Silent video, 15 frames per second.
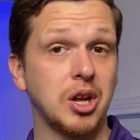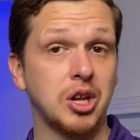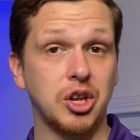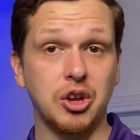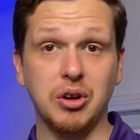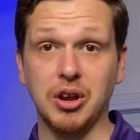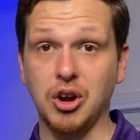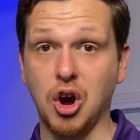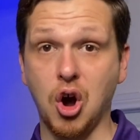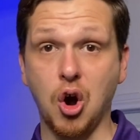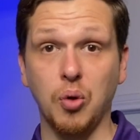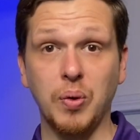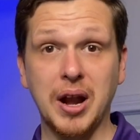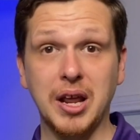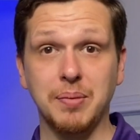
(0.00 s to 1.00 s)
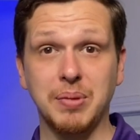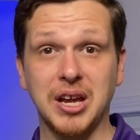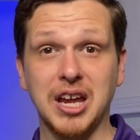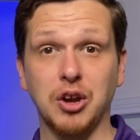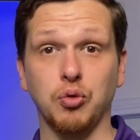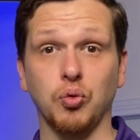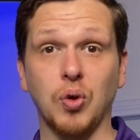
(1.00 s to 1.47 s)
You can already
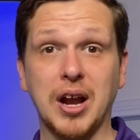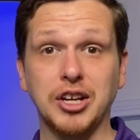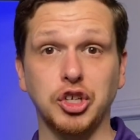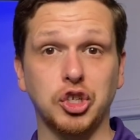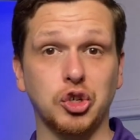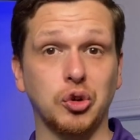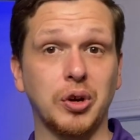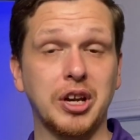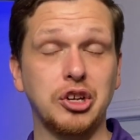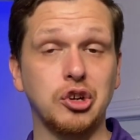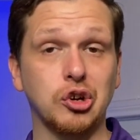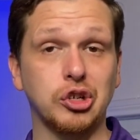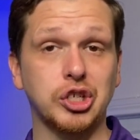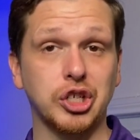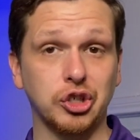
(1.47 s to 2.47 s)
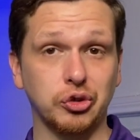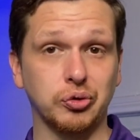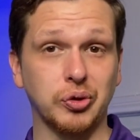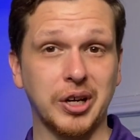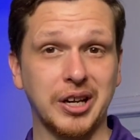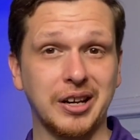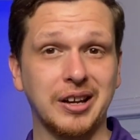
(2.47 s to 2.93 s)
begin registering your
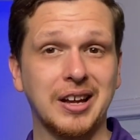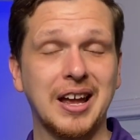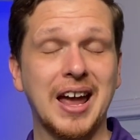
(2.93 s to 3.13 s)
children